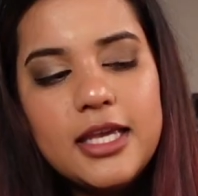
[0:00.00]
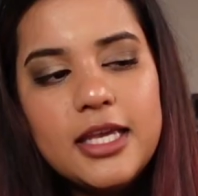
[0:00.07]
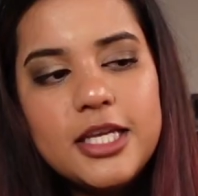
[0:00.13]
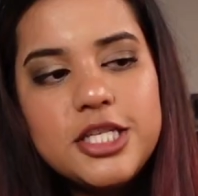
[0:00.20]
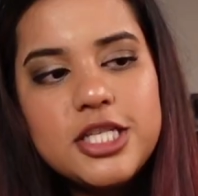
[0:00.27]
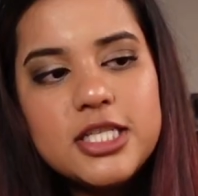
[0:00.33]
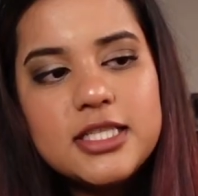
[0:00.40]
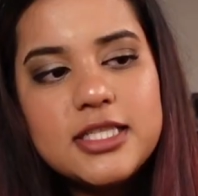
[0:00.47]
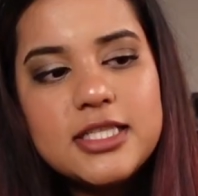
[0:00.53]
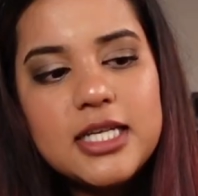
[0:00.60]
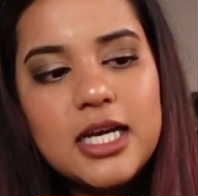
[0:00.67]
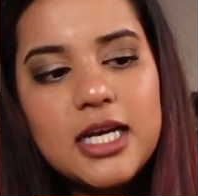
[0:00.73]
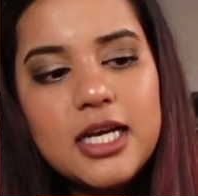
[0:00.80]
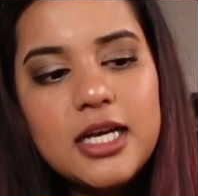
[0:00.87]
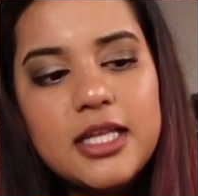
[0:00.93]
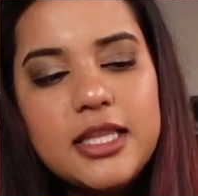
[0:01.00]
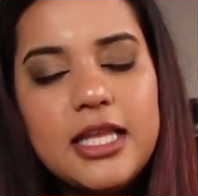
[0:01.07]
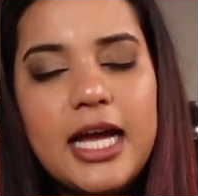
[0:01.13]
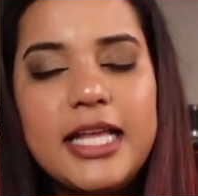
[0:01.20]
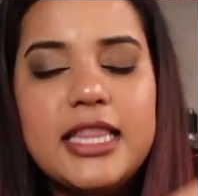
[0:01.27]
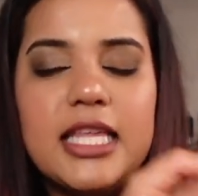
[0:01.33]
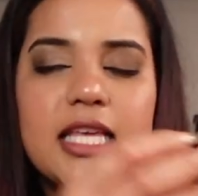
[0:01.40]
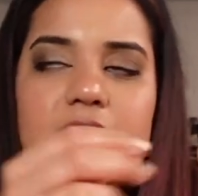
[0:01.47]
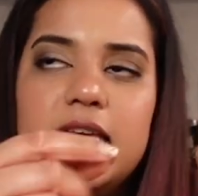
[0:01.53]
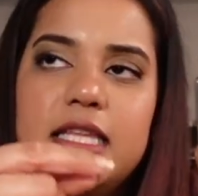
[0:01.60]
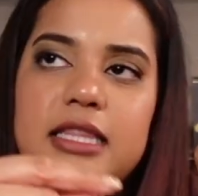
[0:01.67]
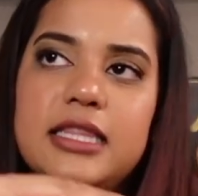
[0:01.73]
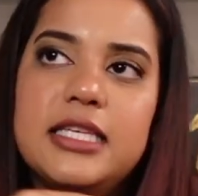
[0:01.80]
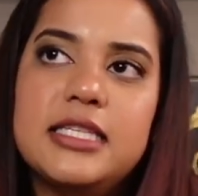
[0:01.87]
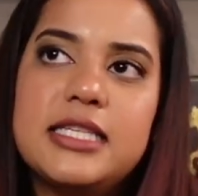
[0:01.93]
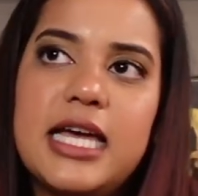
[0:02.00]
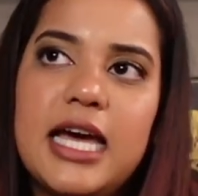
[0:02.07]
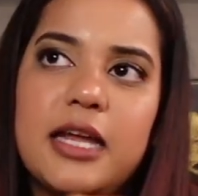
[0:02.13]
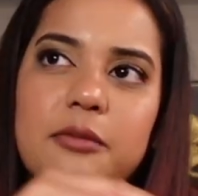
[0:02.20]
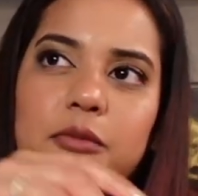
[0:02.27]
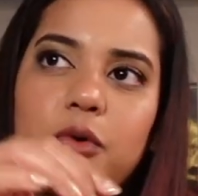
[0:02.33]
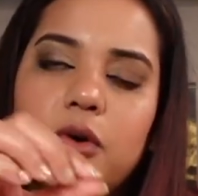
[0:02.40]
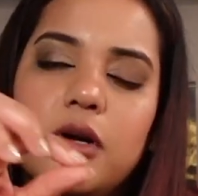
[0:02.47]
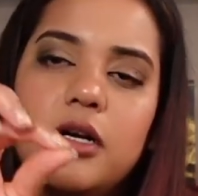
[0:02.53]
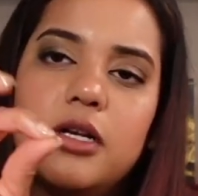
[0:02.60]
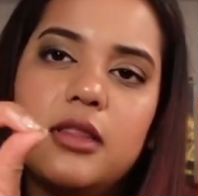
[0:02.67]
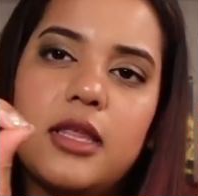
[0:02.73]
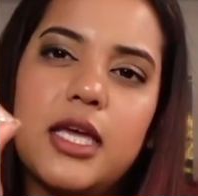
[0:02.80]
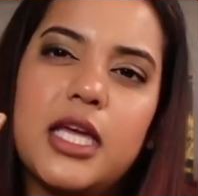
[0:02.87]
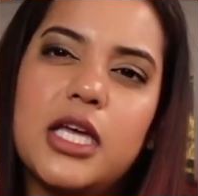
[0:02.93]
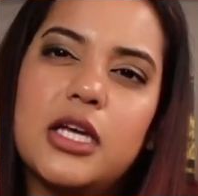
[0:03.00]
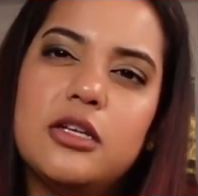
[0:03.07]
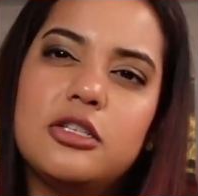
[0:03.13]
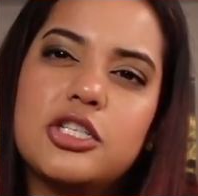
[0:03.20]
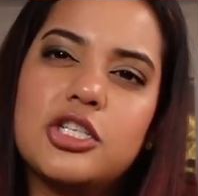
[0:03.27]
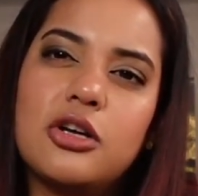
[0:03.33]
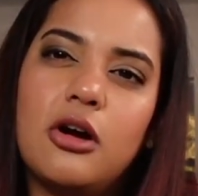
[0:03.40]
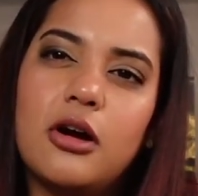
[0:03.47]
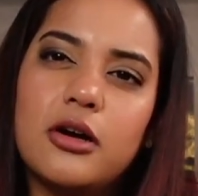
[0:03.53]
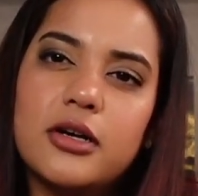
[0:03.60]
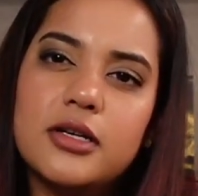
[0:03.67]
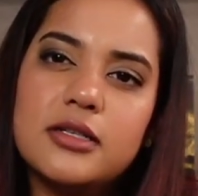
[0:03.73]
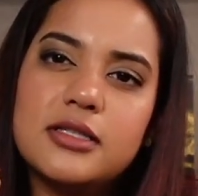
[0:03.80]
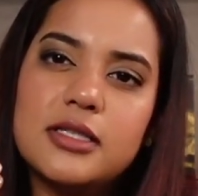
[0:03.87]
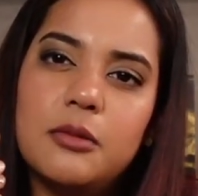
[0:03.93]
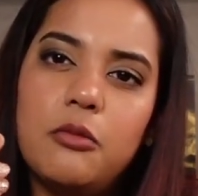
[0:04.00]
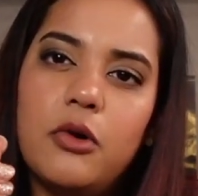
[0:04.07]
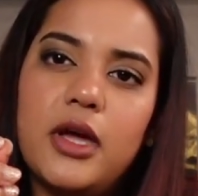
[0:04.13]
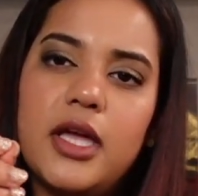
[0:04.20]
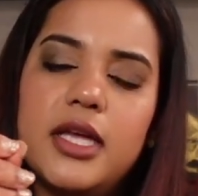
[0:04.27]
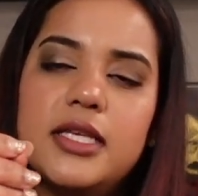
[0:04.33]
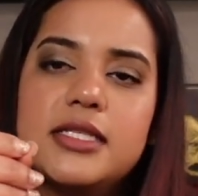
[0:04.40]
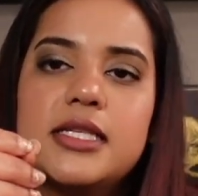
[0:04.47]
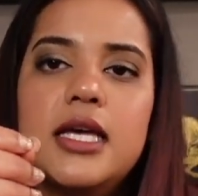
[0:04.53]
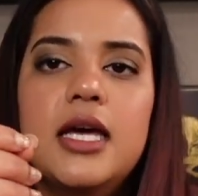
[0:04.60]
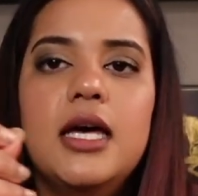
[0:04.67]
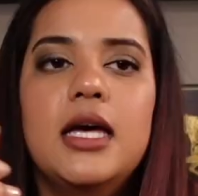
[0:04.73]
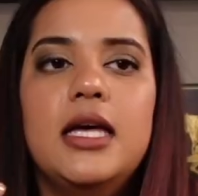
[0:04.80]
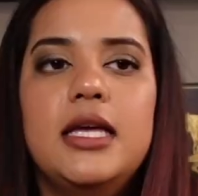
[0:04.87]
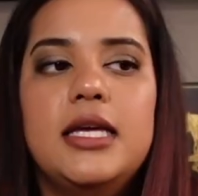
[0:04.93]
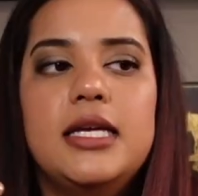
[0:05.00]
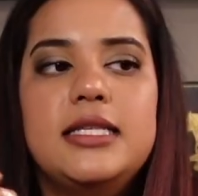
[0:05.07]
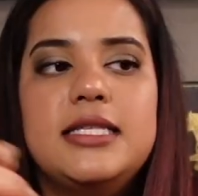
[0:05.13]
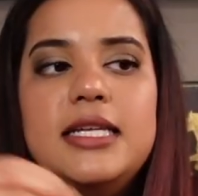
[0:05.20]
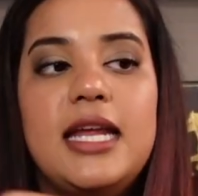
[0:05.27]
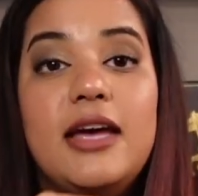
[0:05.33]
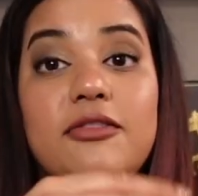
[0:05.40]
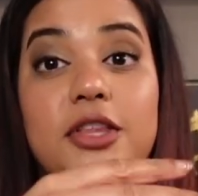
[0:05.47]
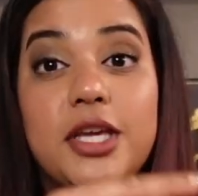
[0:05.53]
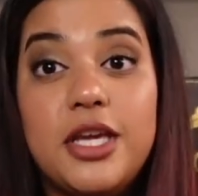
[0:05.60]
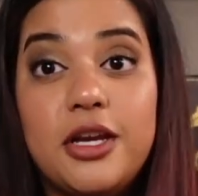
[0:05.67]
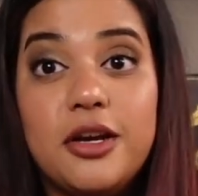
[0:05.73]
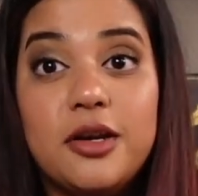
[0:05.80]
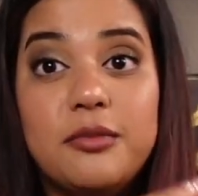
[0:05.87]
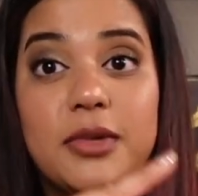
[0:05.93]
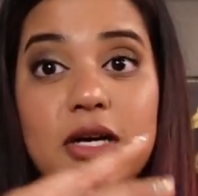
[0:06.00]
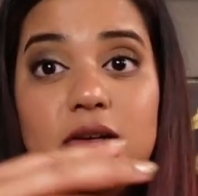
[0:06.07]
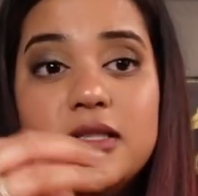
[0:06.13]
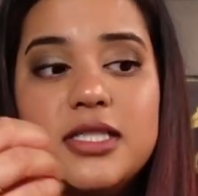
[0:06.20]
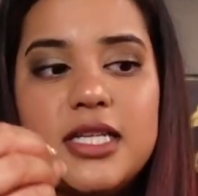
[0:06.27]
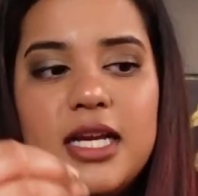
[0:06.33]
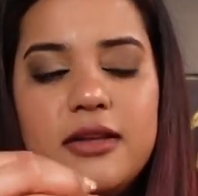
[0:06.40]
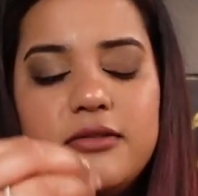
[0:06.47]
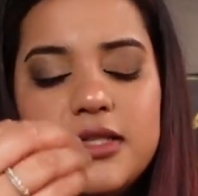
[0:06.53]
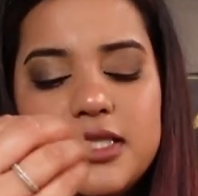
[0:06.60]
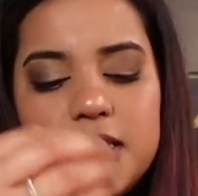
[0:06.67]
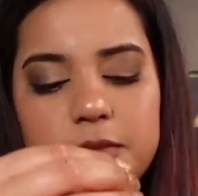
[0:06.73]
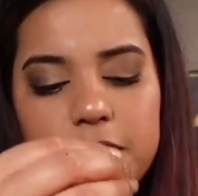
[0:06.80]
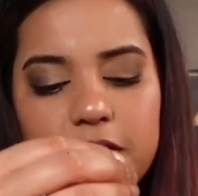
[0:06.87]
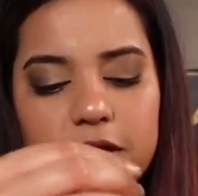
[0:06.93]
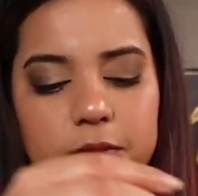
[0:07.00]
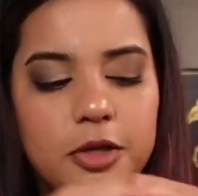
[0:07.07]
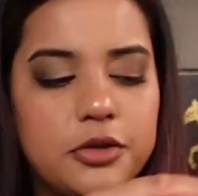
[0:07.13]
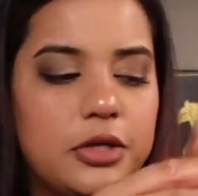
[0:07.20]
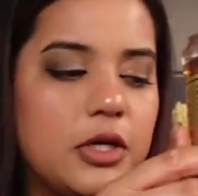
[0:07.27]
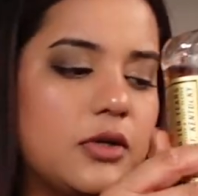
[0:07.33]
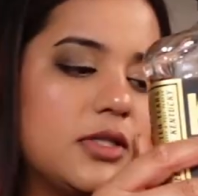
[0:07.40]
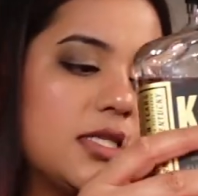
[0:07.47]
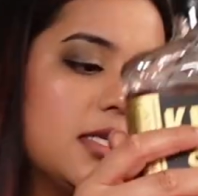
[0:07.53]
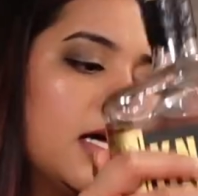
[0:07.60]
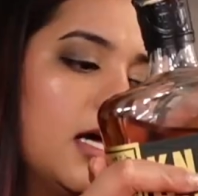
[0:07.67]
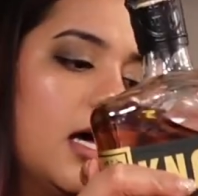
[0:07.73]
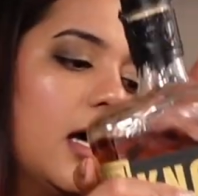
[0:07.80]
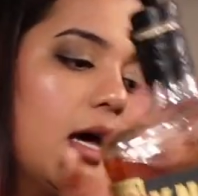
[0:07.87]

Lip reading: It just, I think this had more like char in some ways. It did have the caramel, it did have the deep caramel notes.